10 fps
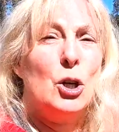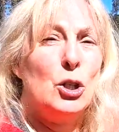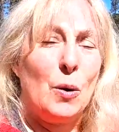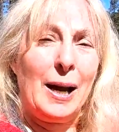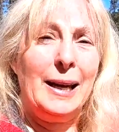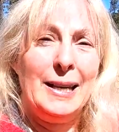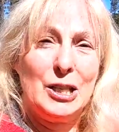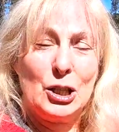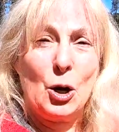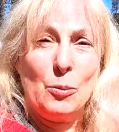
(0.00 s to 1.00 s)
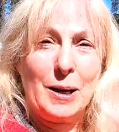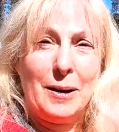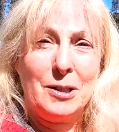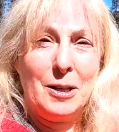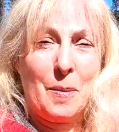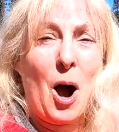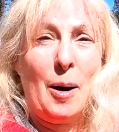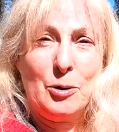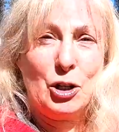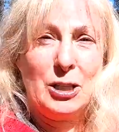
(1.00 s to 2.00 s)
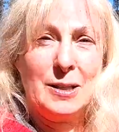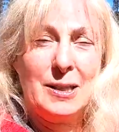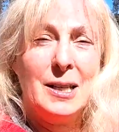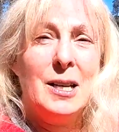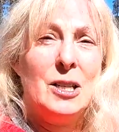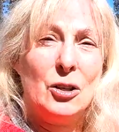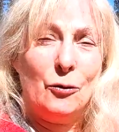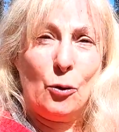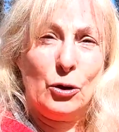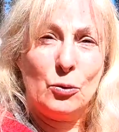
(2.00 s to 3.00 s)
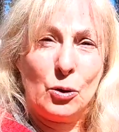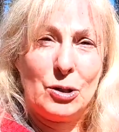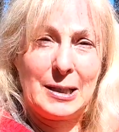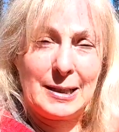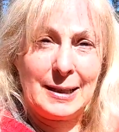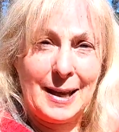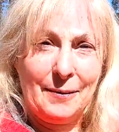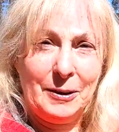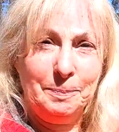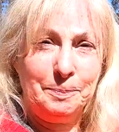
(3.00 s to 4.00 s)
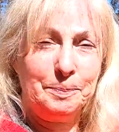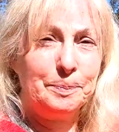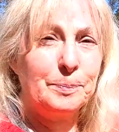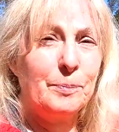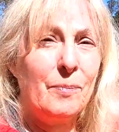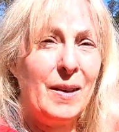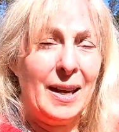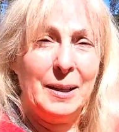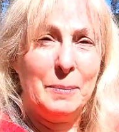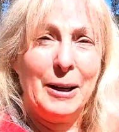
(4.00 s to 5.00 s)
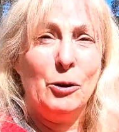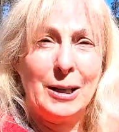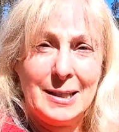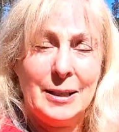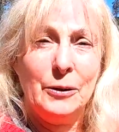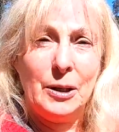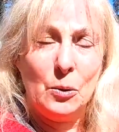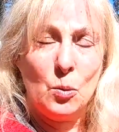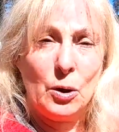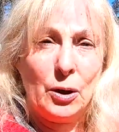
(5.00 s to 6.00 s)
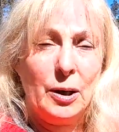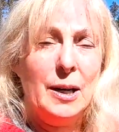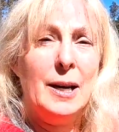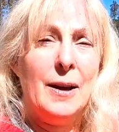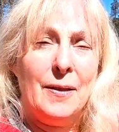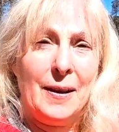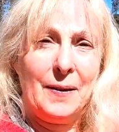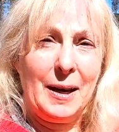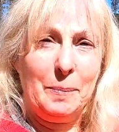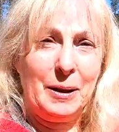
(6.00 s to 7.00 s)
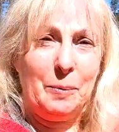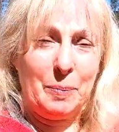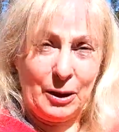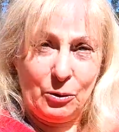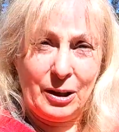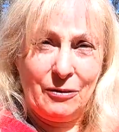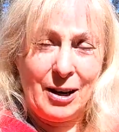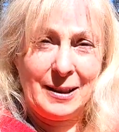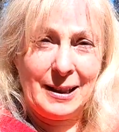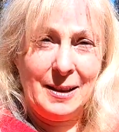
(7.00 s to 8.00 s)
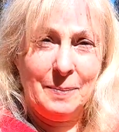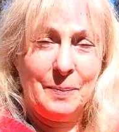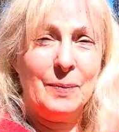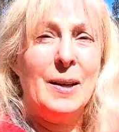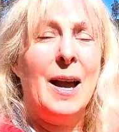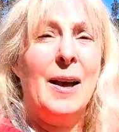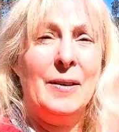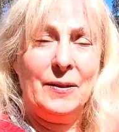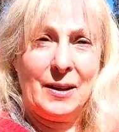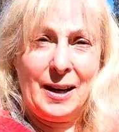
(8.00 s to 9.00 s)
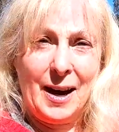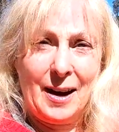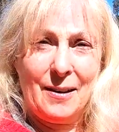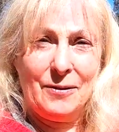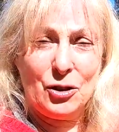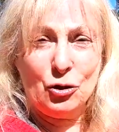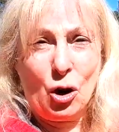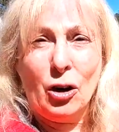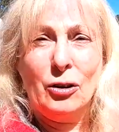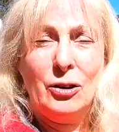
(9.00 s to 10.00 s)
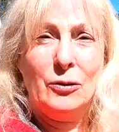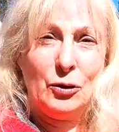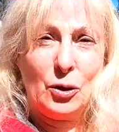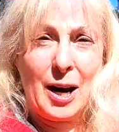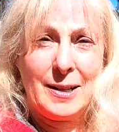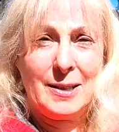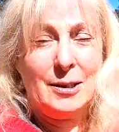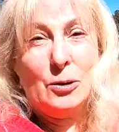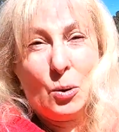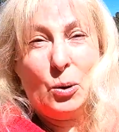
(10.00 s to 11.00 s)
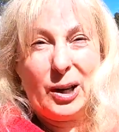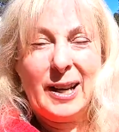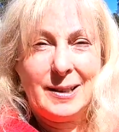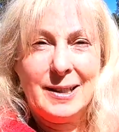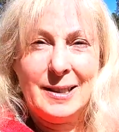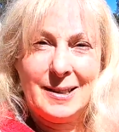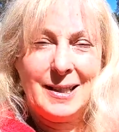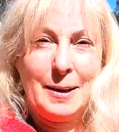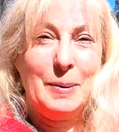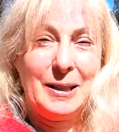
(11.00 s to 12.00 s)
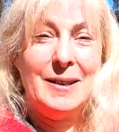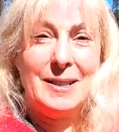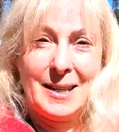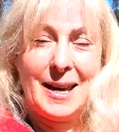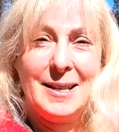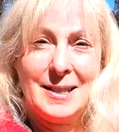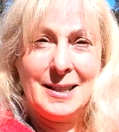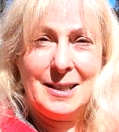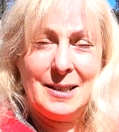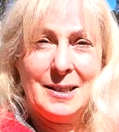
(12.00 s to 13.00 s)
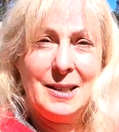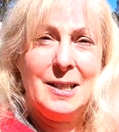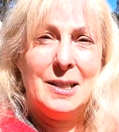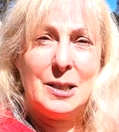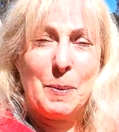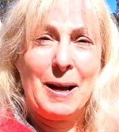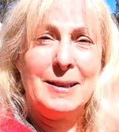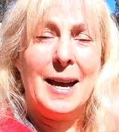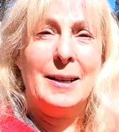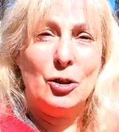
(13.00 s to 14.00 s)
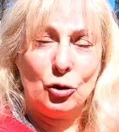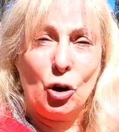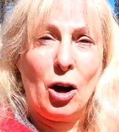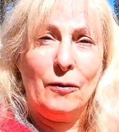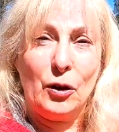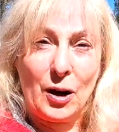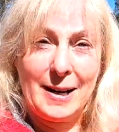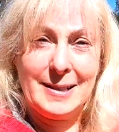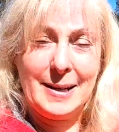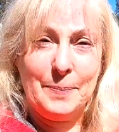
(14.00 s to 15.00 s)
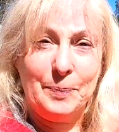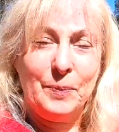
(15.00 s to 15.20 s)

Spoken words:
So I had scoped out some options to Forest Road 611, and my criteria were that they be big rig friendly and that they have strong Verizon or AT&T. But in this case, these spots had strong Verizon.